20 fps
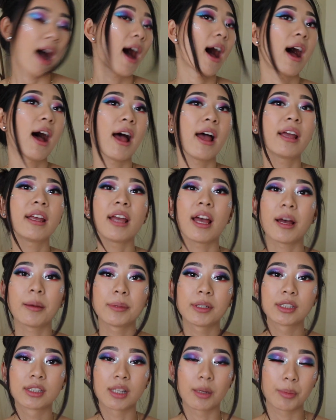I
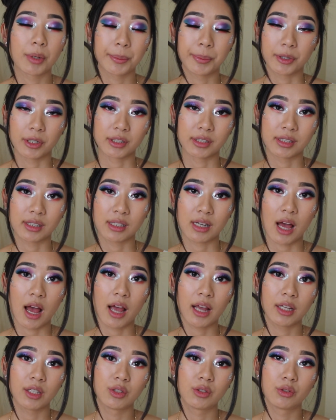am a summer person.
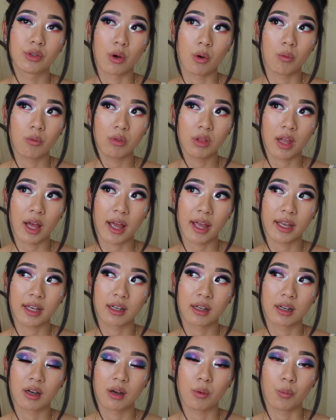I don't
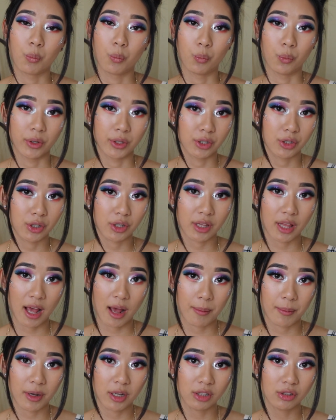like winter
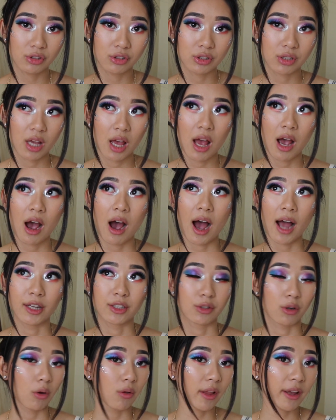that much. I
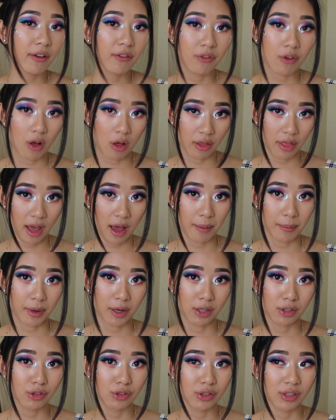don't like fall that
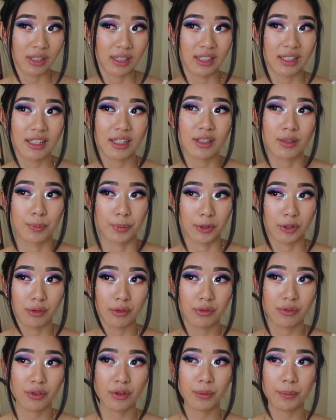much. It is
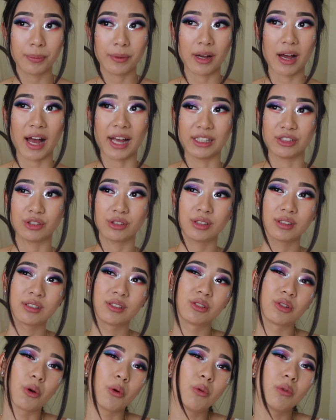beautiful, but I
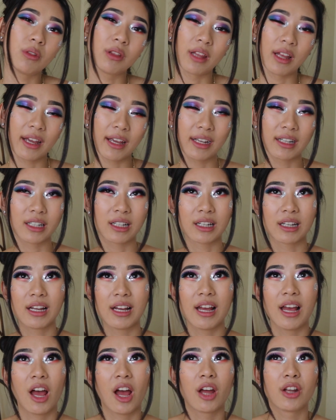just don't like
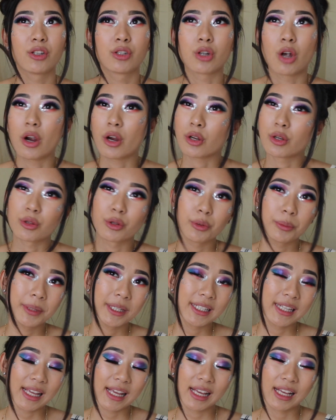dark,
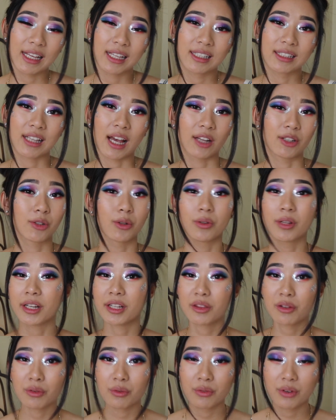gloomy days. I don't
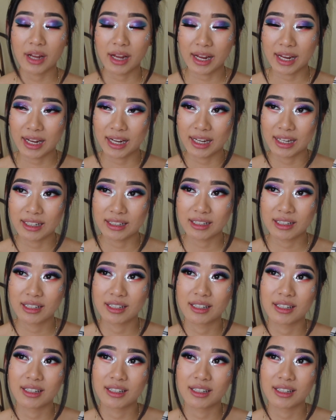like the rain.